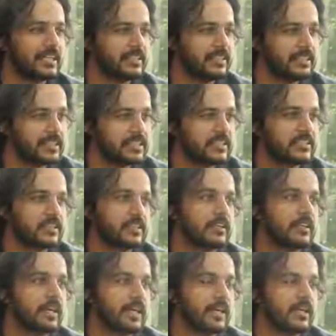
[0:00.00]
I think it's,
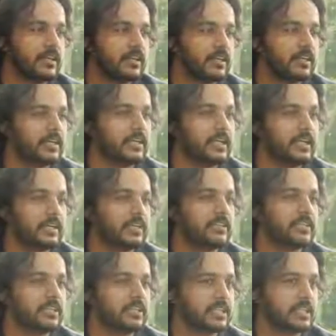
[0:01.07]
again, I
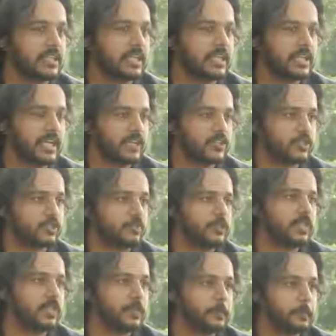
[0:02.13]
think it has to
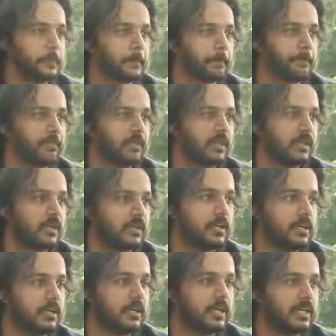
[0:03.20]
be
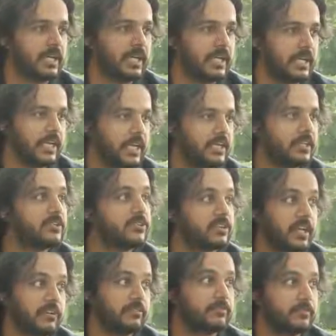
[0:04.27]
an innate
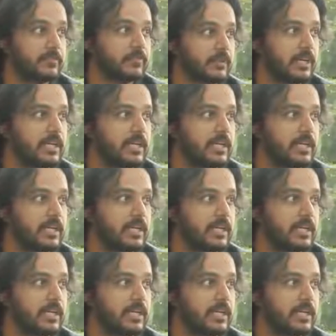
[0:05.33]
drive.